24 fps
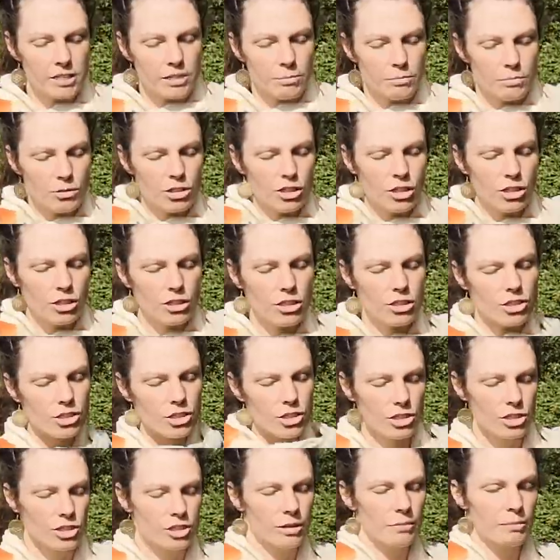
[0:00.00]
some
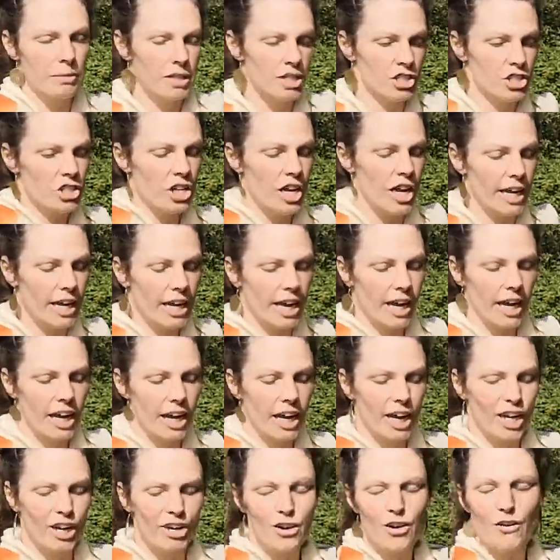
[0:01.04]
touch, a bit of
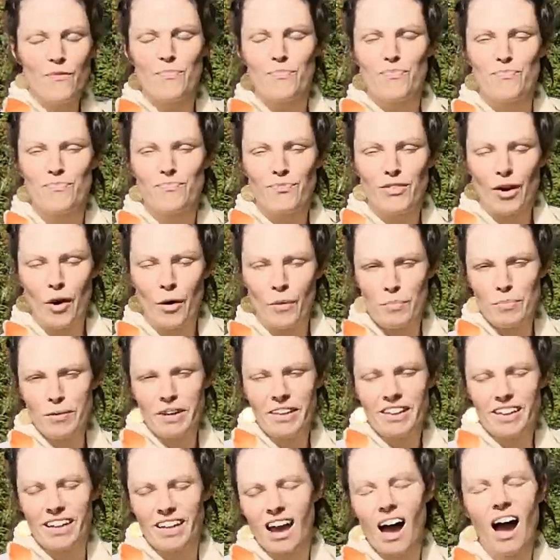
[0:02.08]
shaking
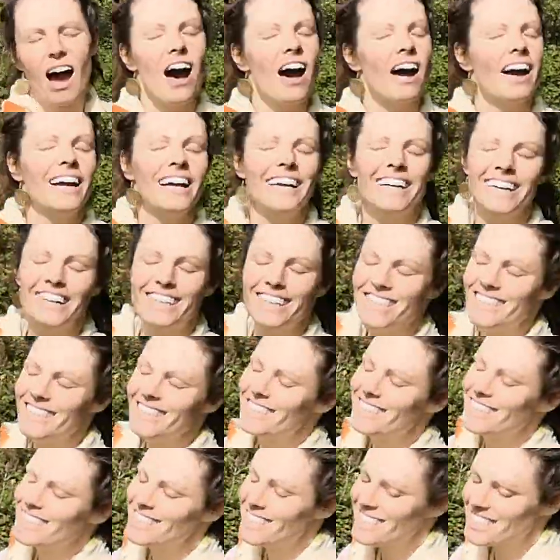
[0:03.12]
opening your
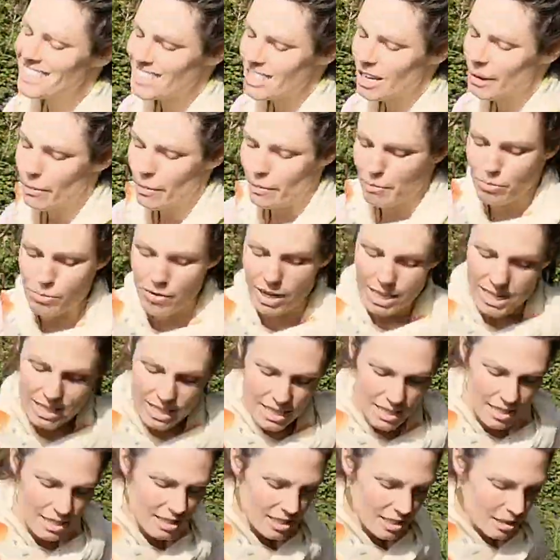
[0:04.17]
eyes, coming
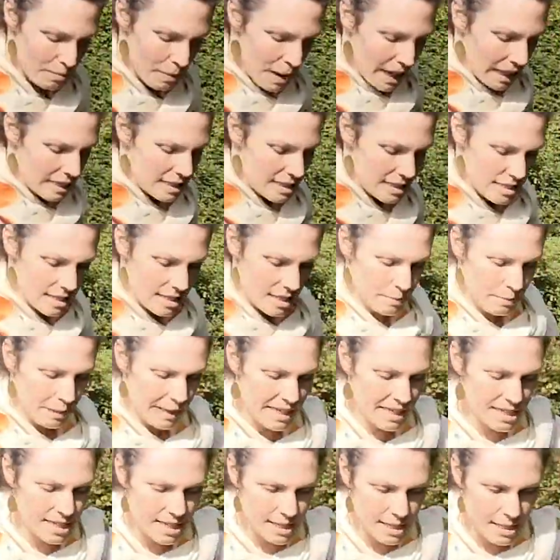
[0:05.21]
present, back to the
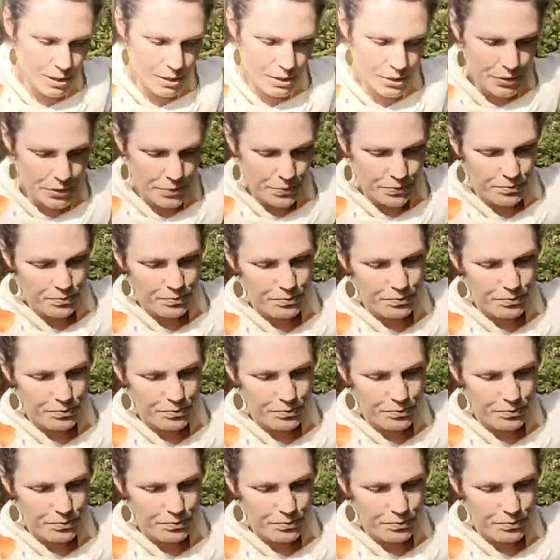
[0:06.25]
space.